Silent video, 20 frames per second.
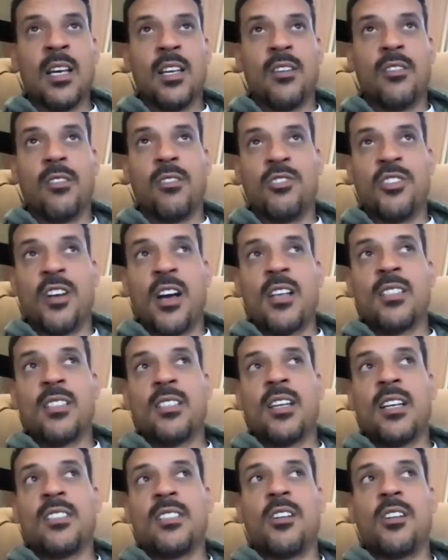you know, Joss
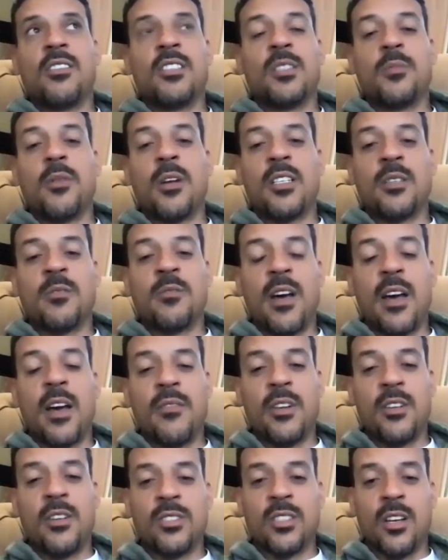and I started this project 5
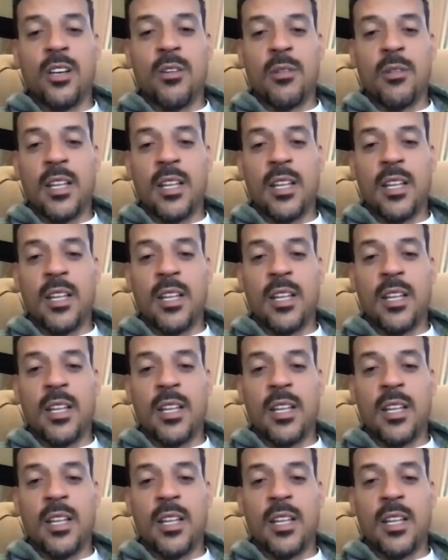years ago,